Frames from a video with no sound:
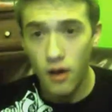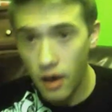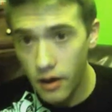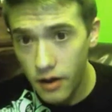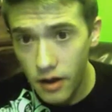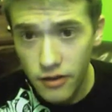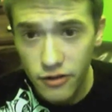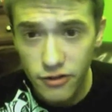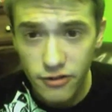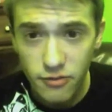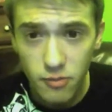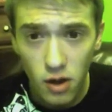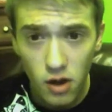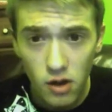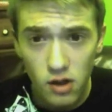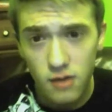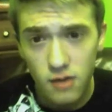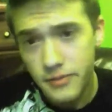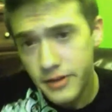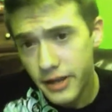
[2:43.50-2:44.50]
Another
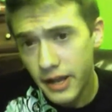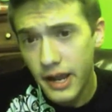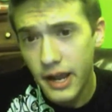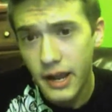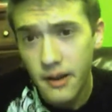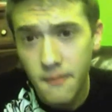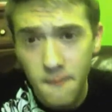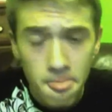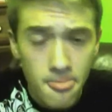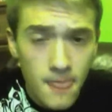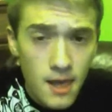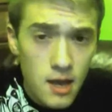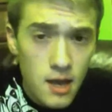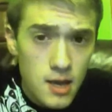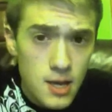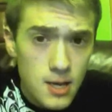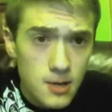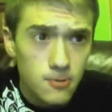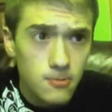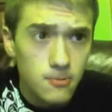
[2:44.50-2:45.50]
small update,
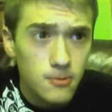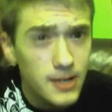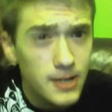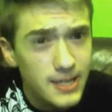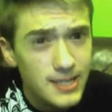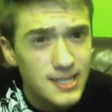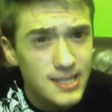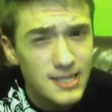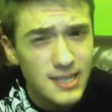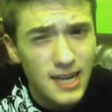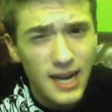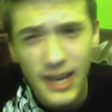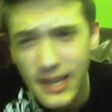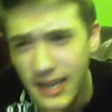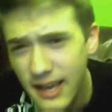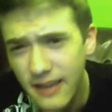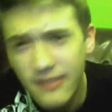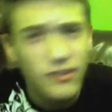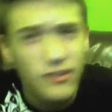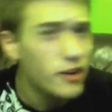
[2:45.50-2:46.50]
which I
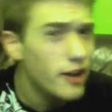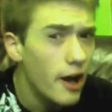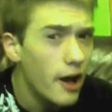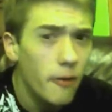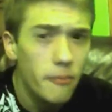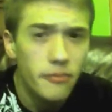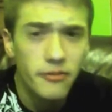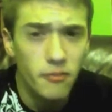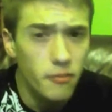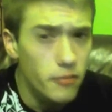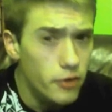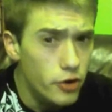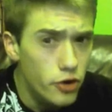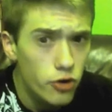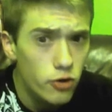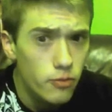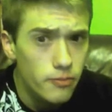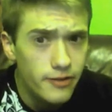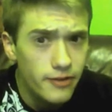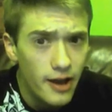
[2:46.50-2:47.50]
guess could help some
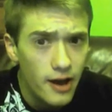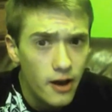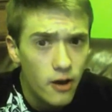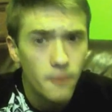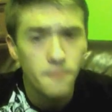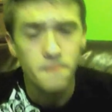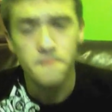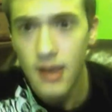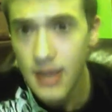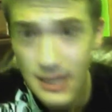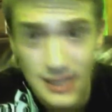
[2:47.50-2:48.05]
noobs out.